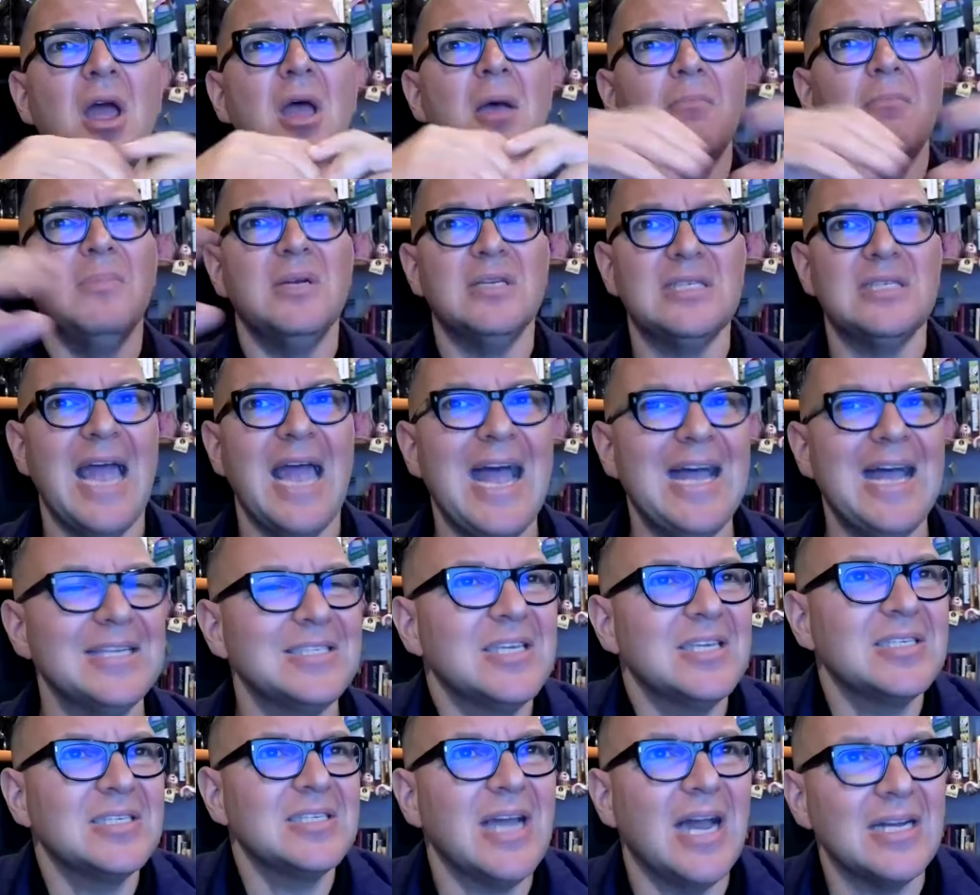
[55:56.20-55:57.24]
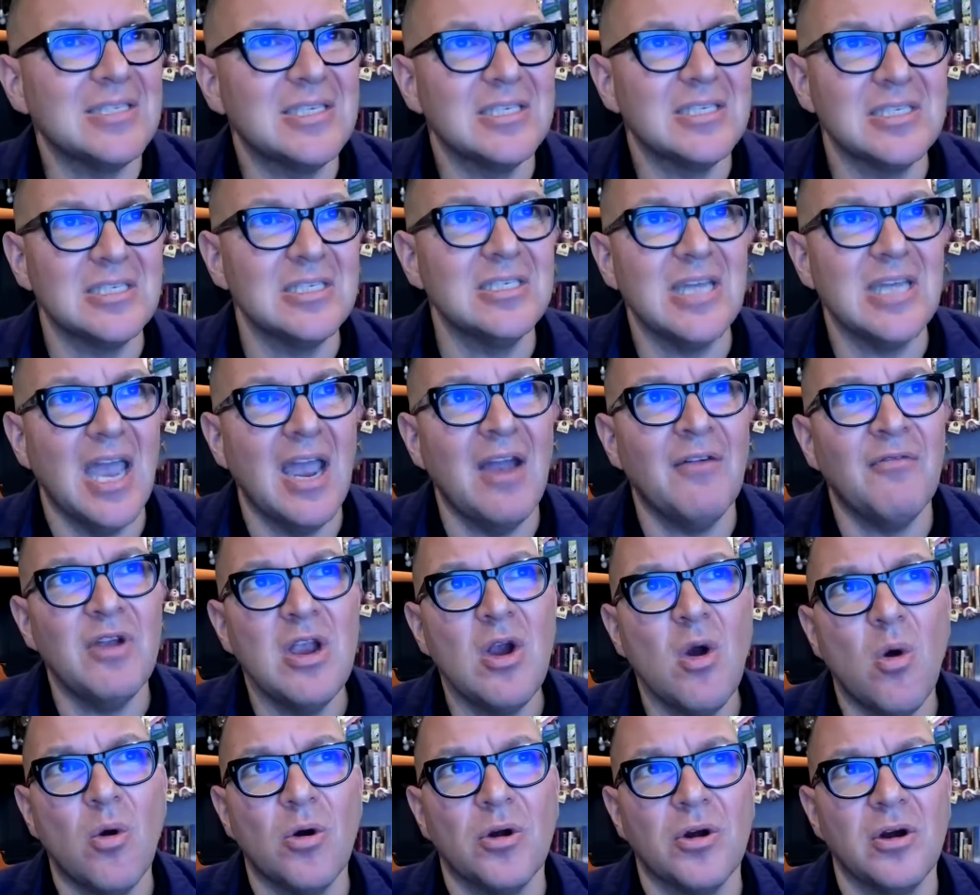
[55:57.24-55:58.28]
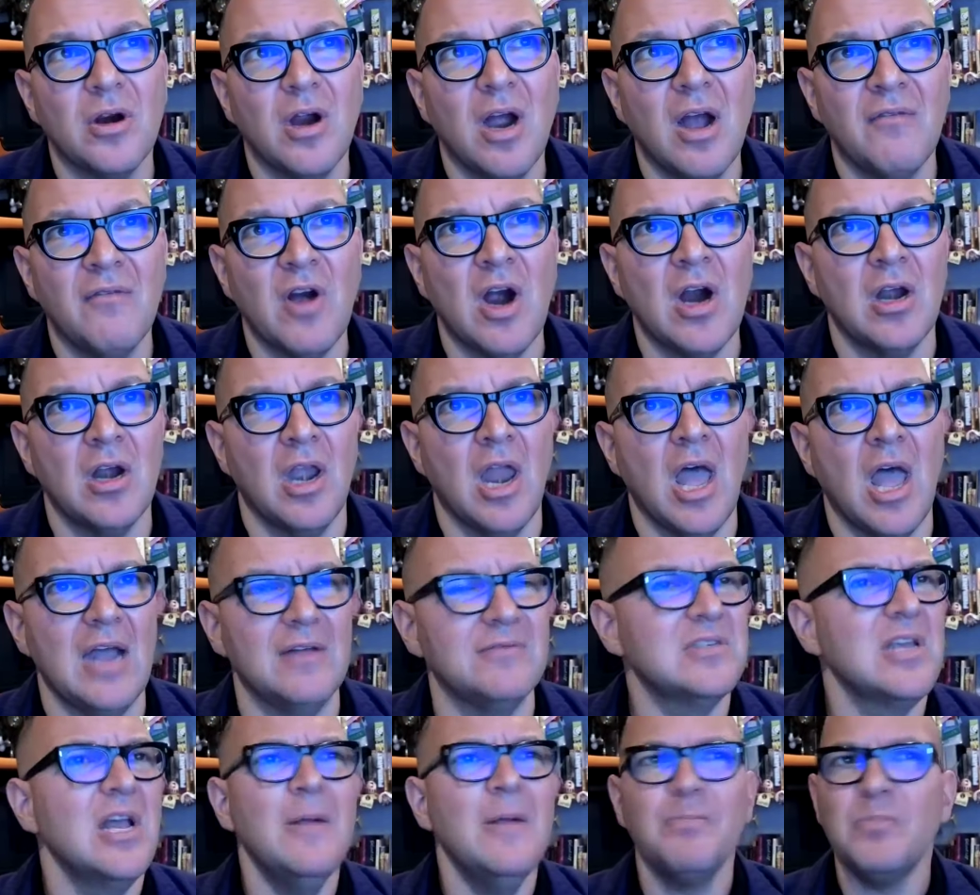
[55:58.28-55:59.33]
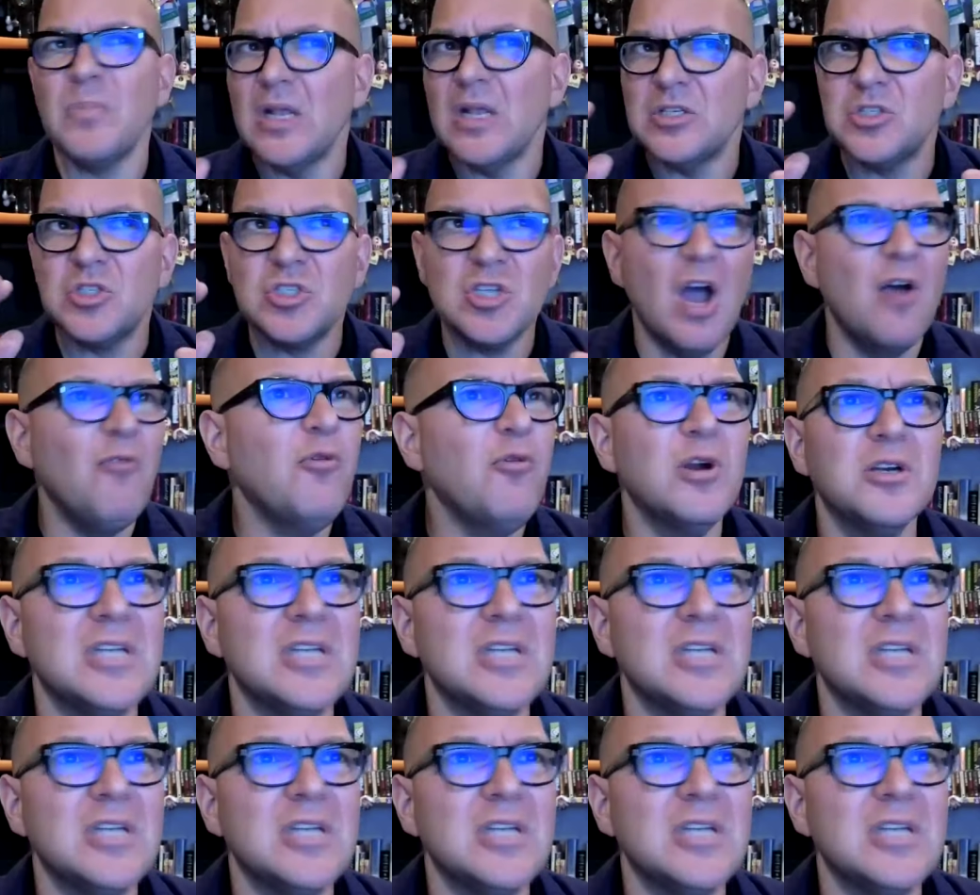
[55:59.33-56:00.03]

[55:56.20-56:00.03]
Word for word: metastasizes into every corner of our lives. Software